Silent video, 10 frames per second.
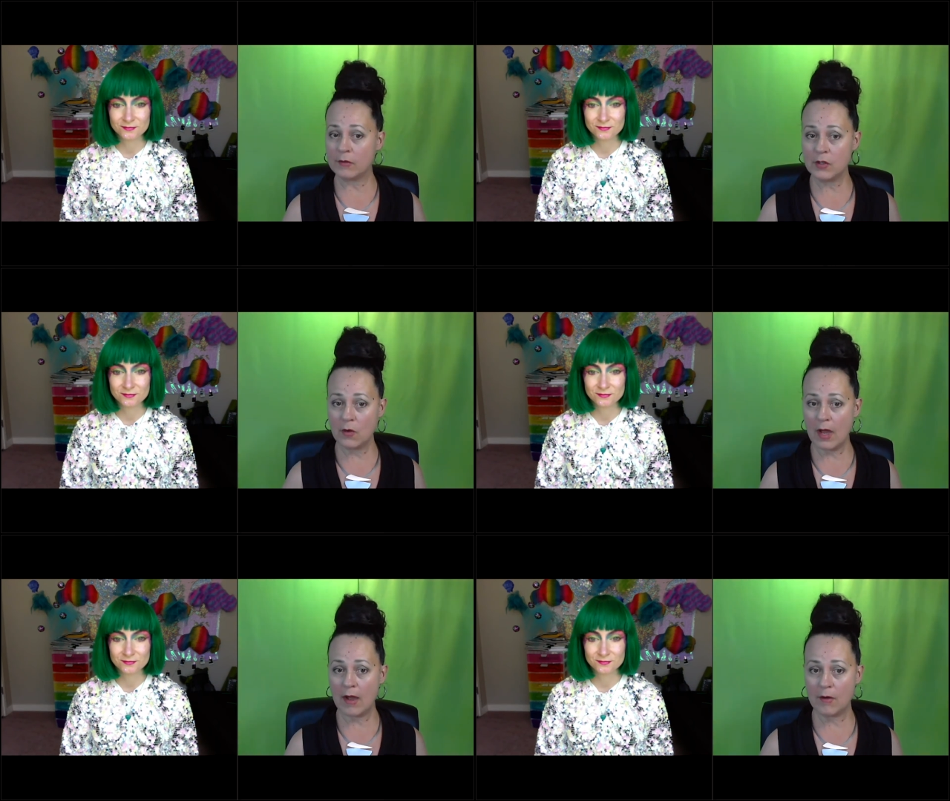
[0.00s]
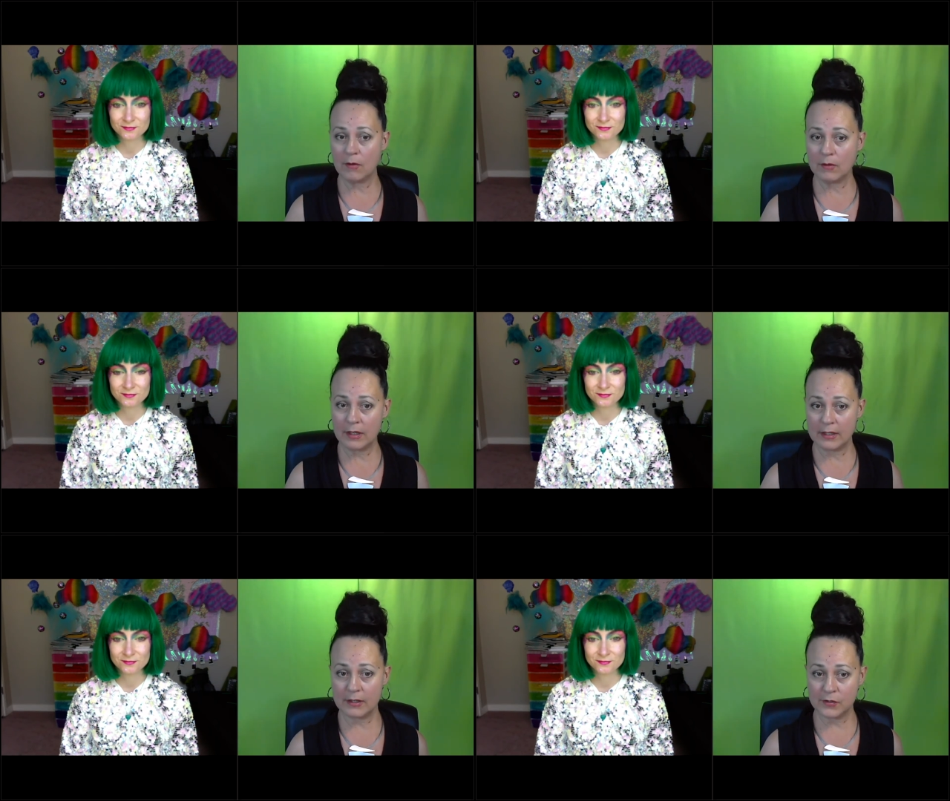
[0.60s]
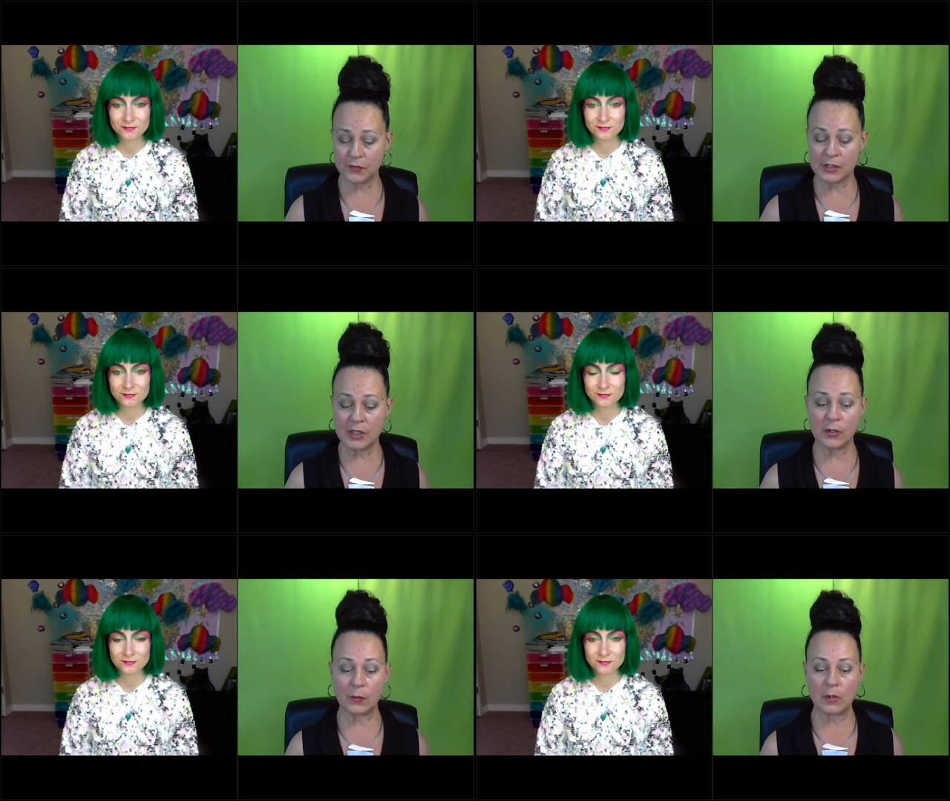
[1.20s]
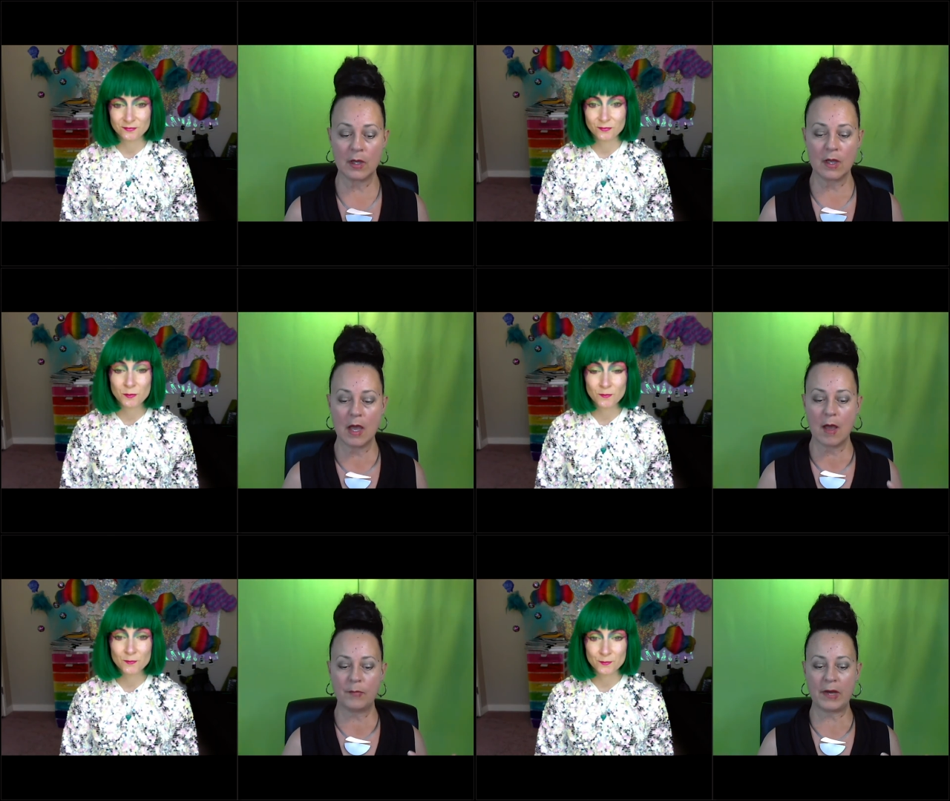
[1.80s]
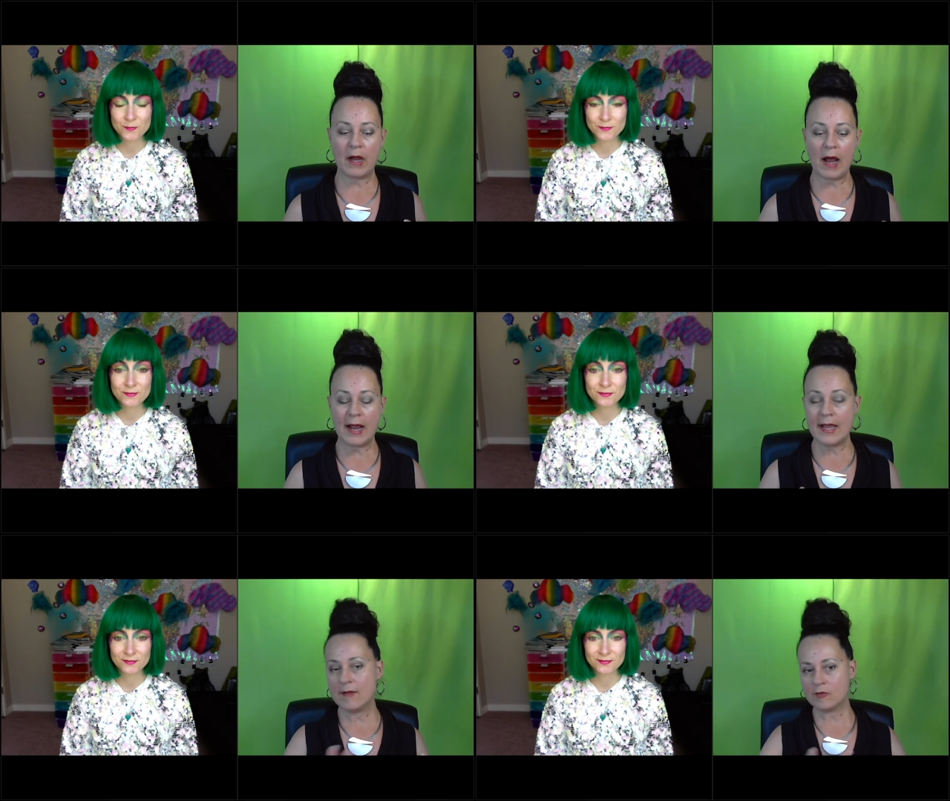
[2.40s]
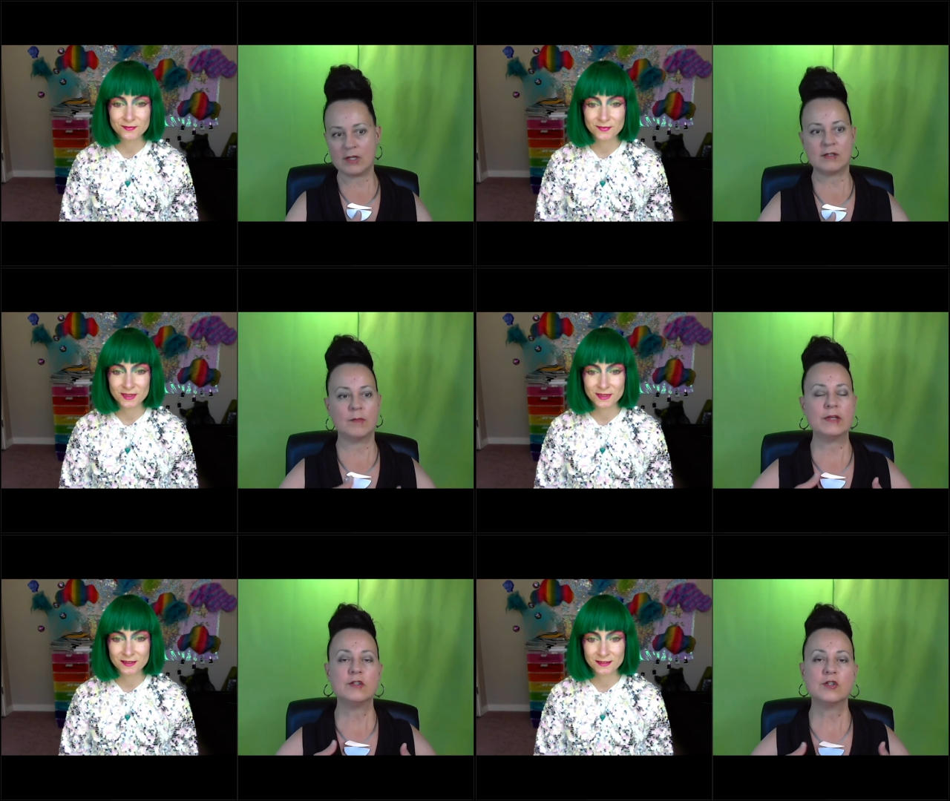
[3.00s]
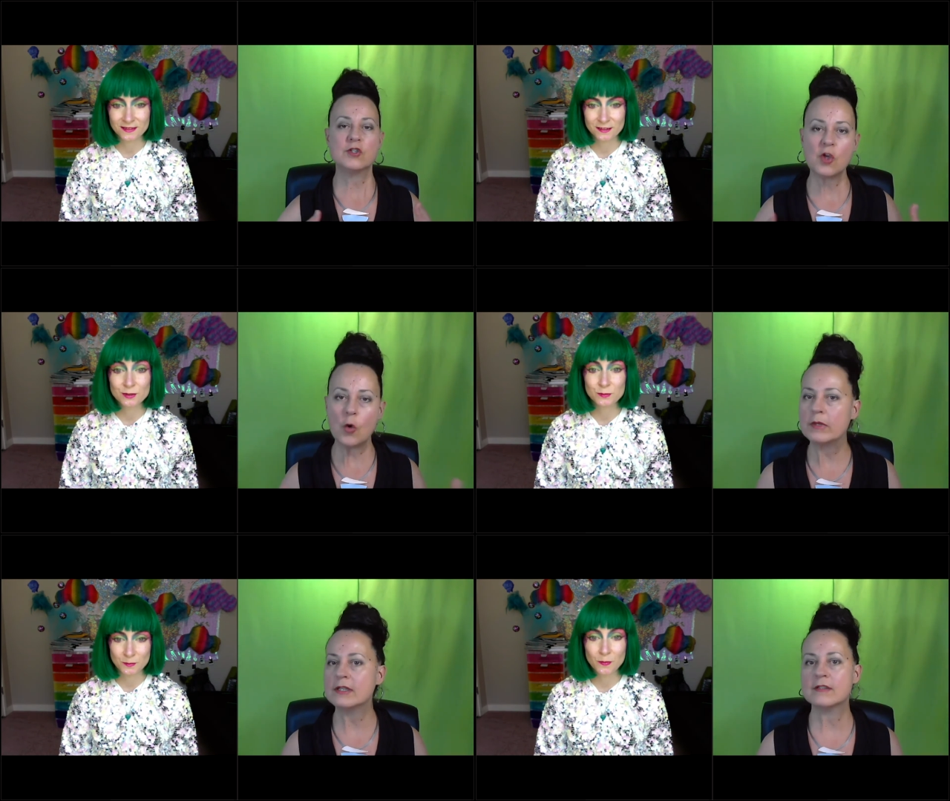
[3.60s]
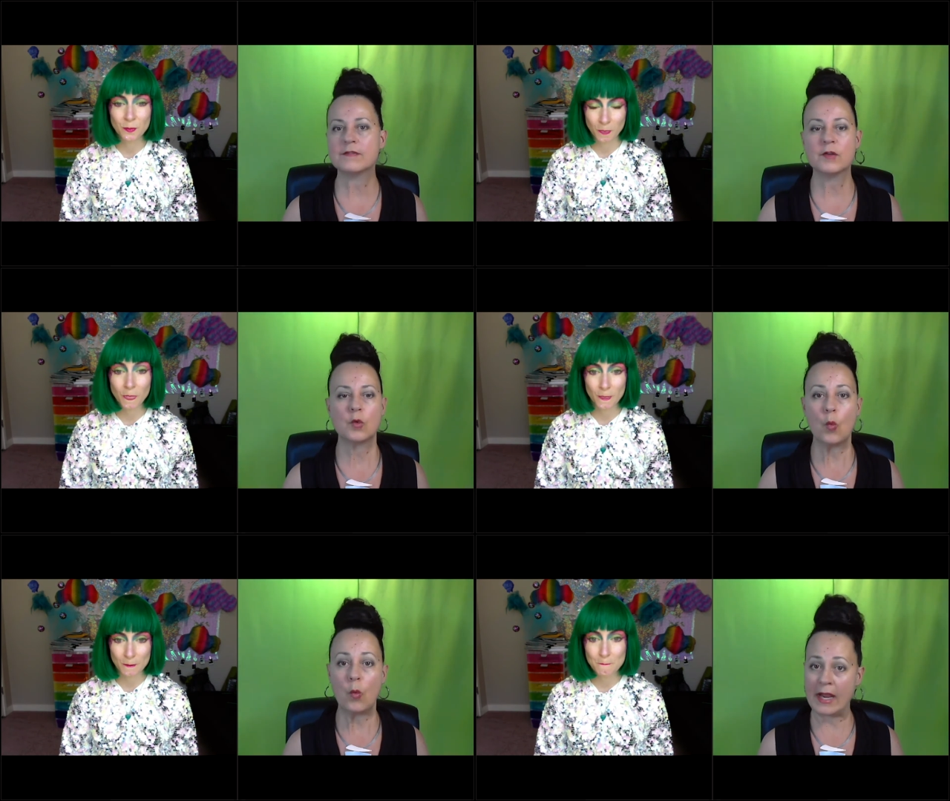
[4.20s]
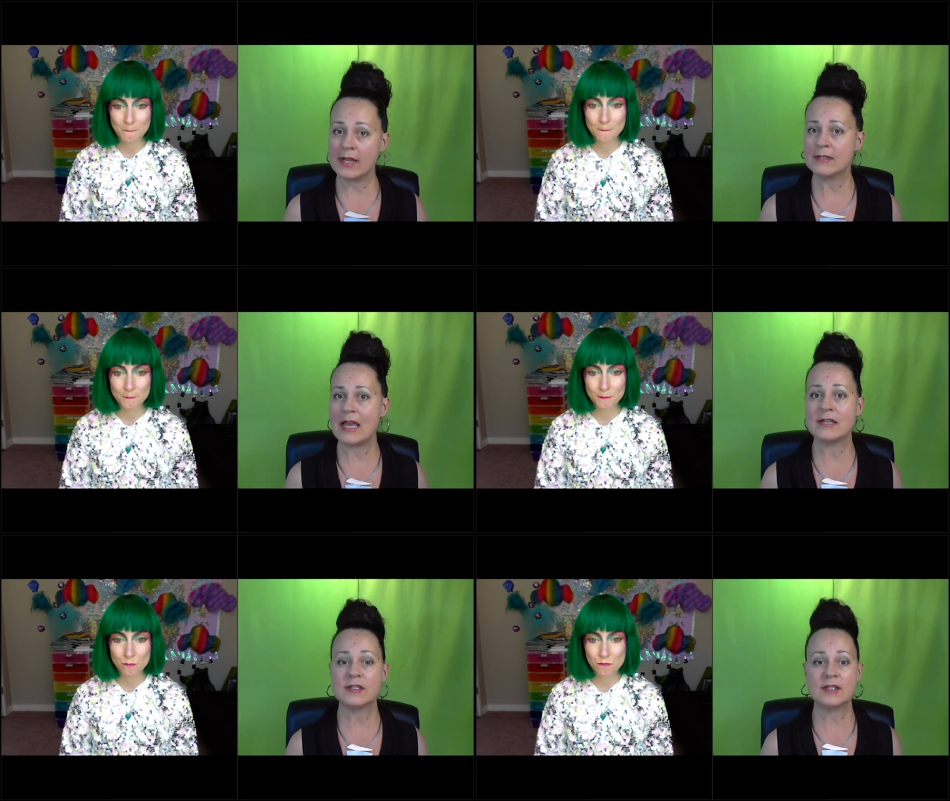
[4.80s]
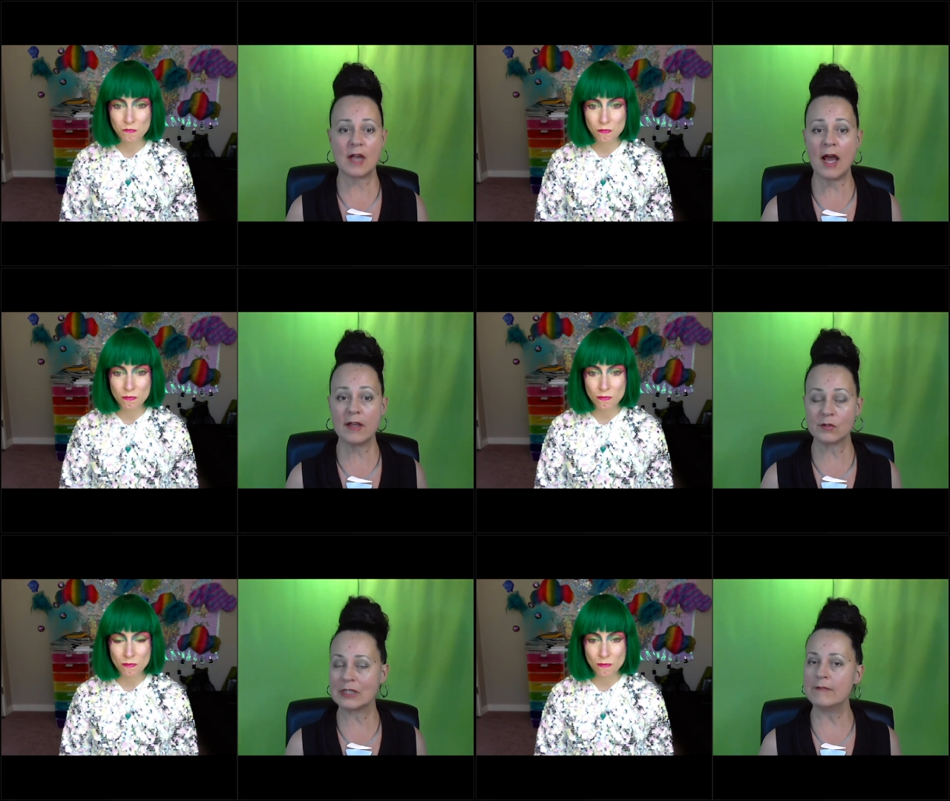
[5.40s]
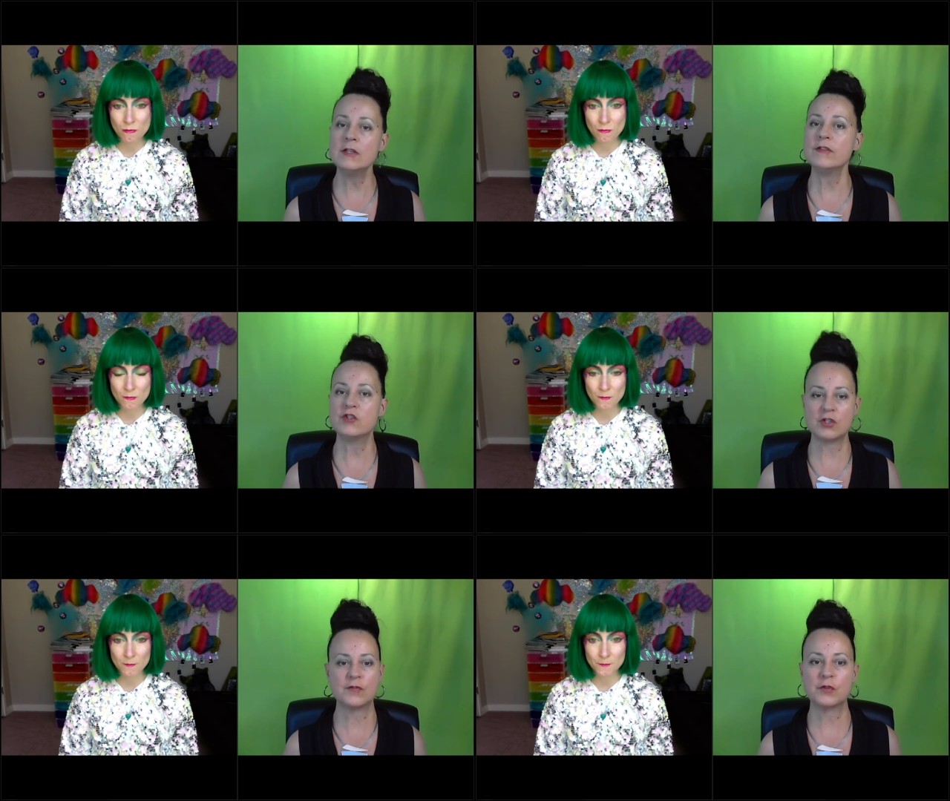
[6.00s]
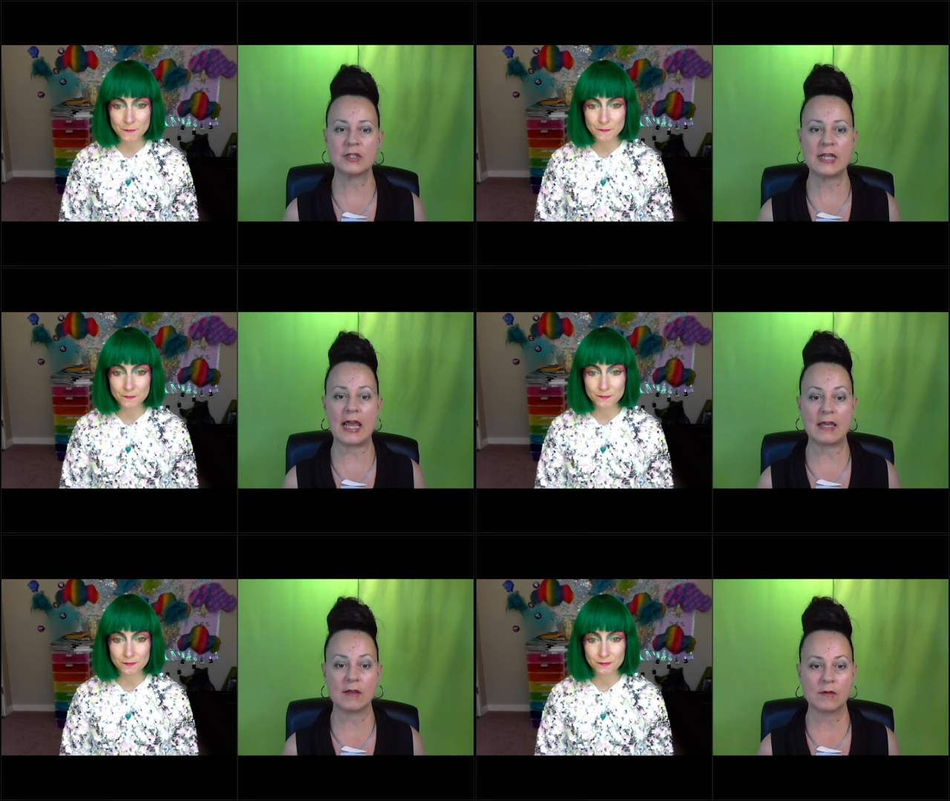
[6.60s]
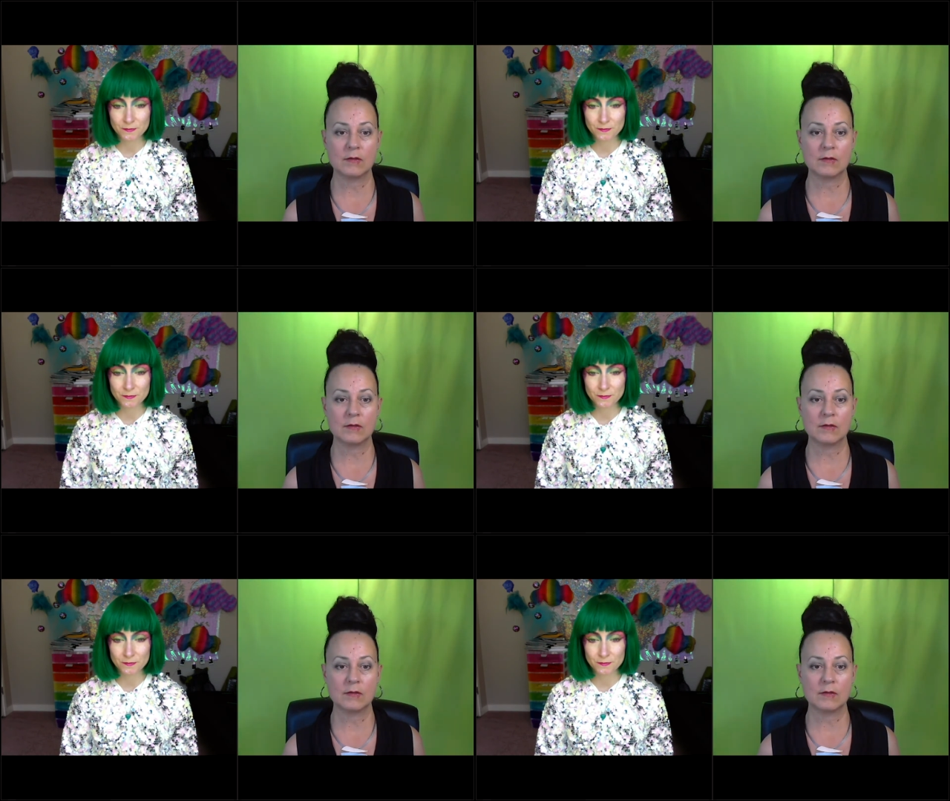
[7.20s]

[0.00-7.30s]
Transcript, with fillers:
Speaker 1: I don't know how it is for you, but I have dressed up in so many different ways and styles, even if it's just for a day.